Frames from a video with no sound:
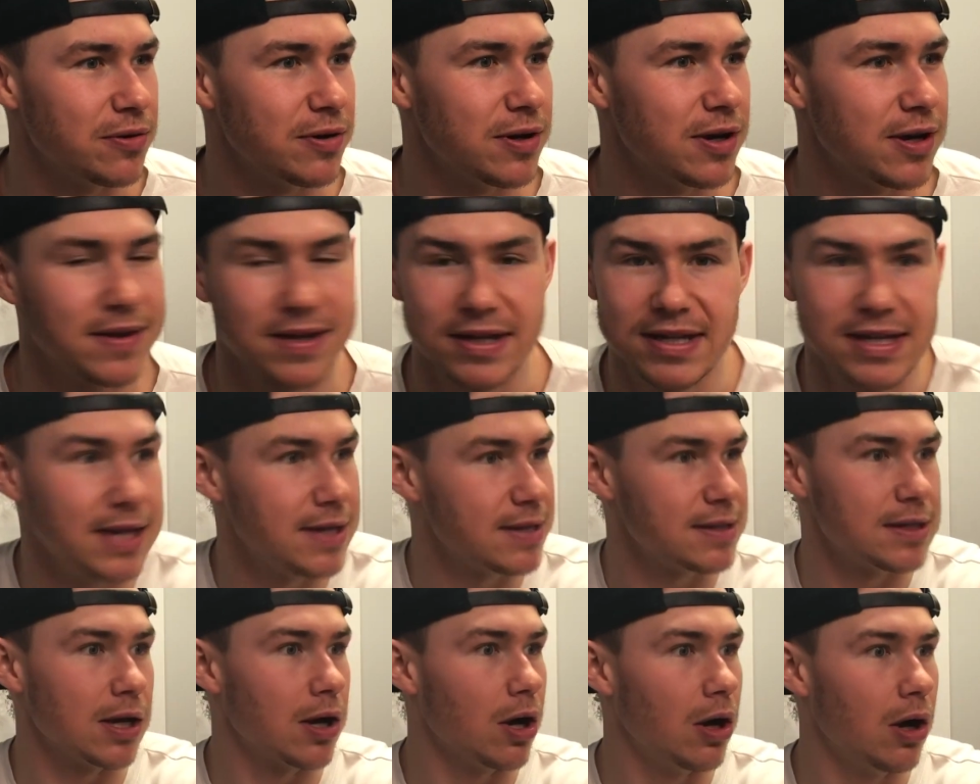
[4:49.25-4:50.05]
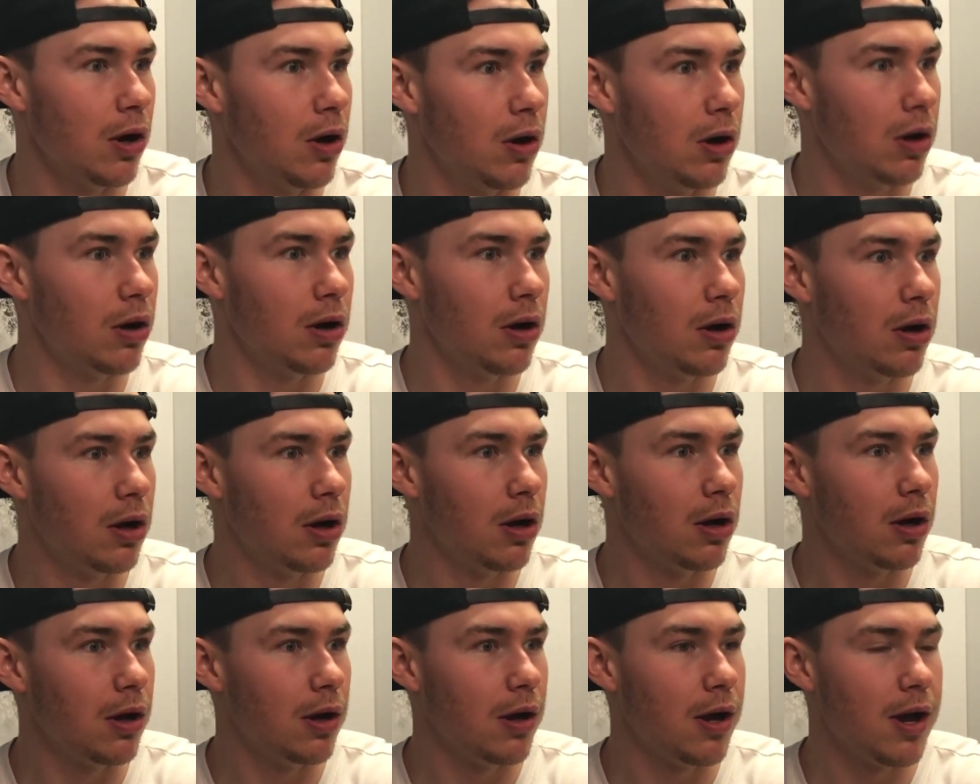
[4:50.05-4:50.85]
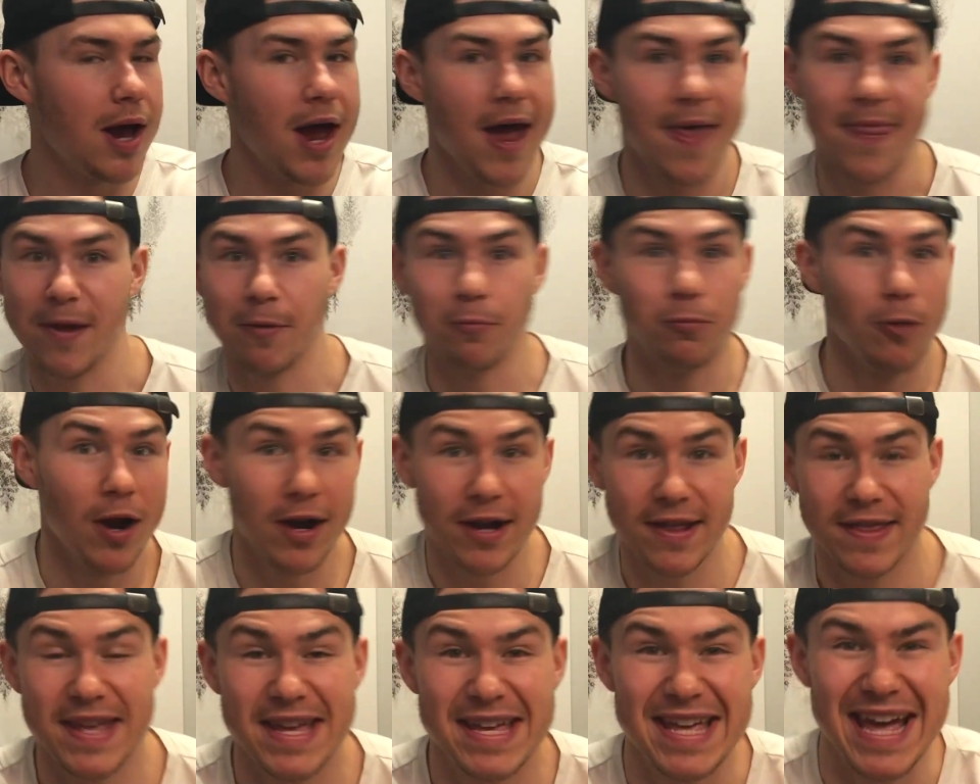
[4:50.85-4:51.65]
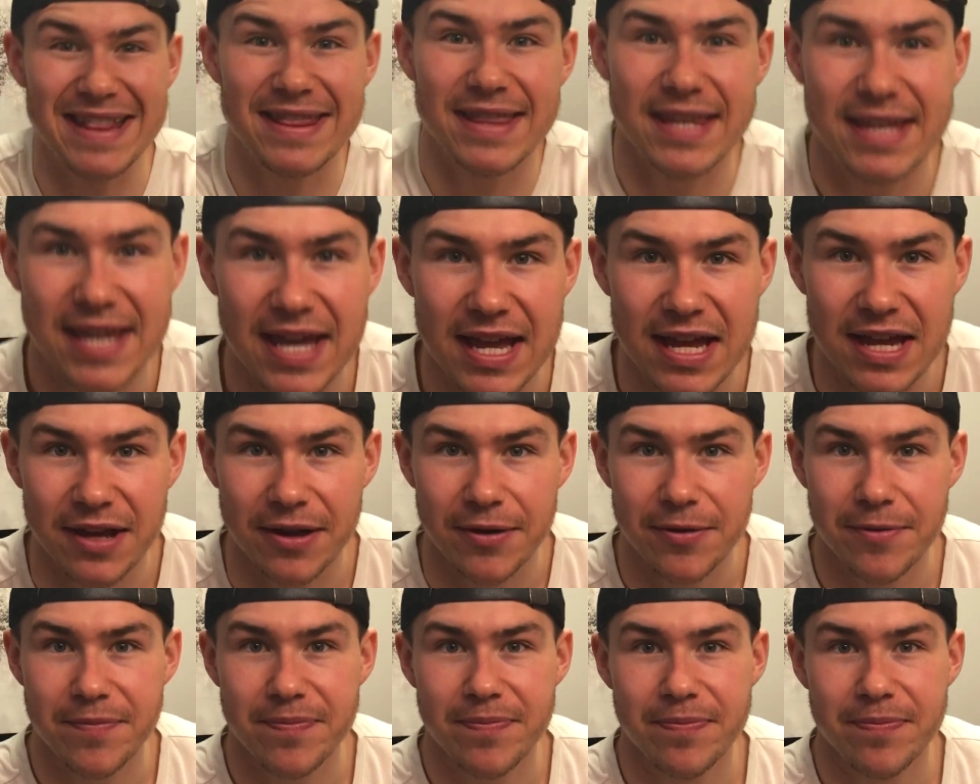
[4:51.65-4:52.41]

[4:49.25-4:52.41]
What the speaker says: And the king's like, oh. And they run and they get the king.